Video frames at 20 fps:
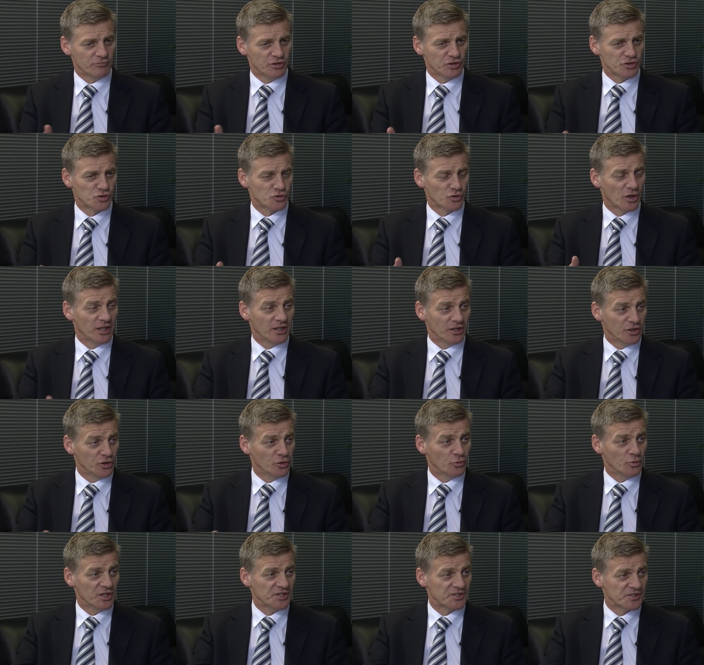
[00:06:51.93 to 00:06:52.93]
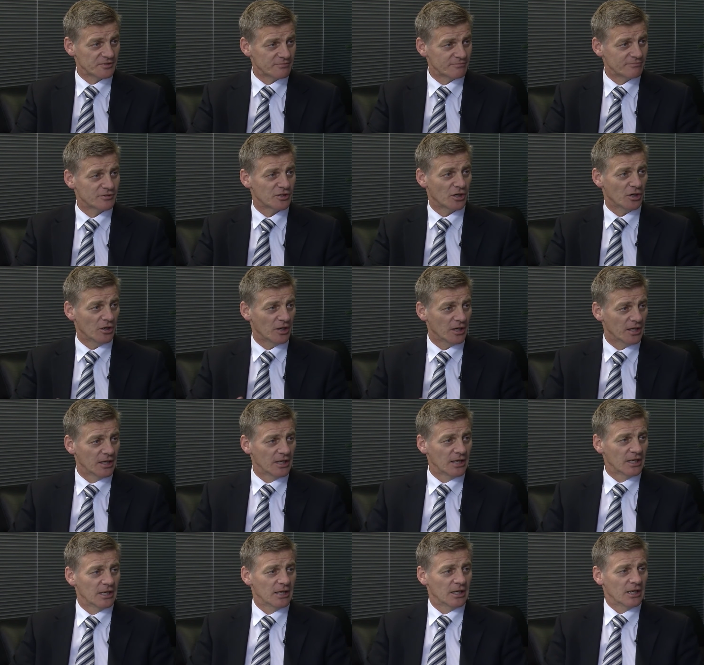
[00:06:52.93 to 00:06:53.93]
the Australia-US
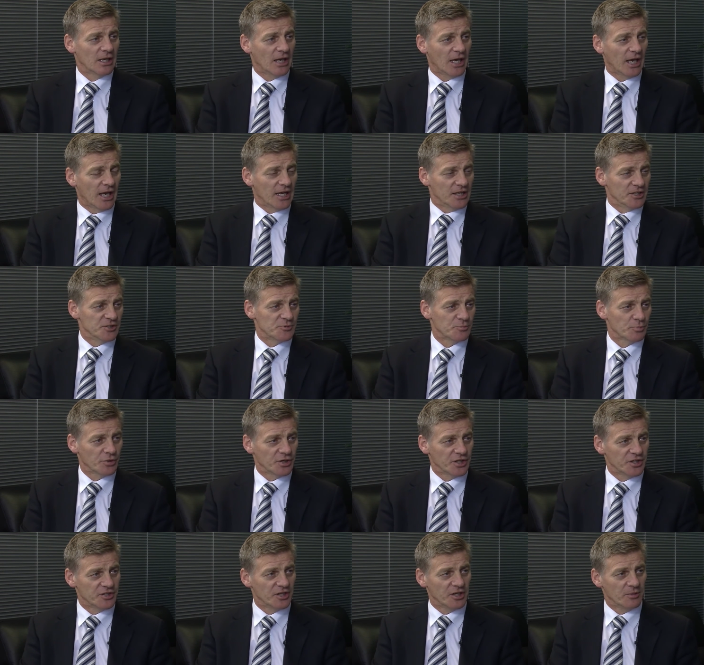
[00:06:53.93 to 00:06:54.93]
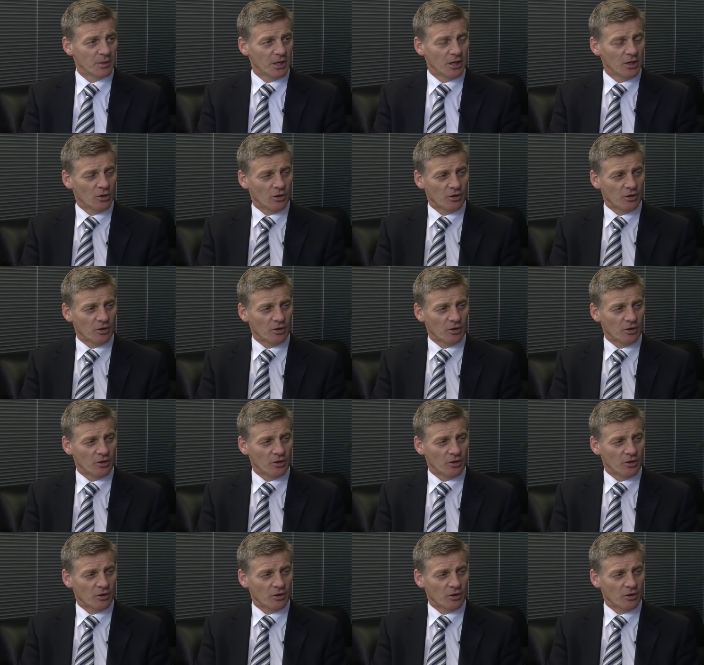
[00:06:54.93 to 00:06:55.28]
tie is pretty deep.